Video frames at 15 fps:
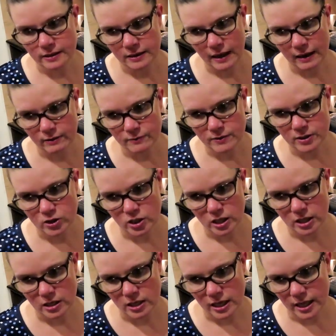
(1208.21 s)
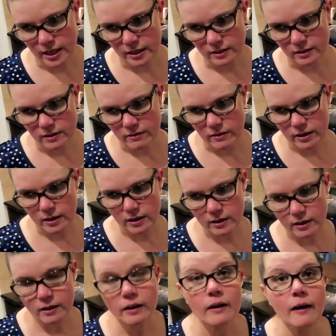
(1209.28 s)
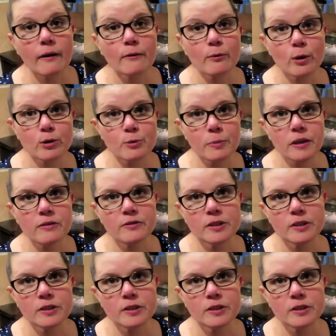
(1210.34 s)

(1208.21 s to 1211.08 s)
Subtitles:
out of the chicken and the roast beef.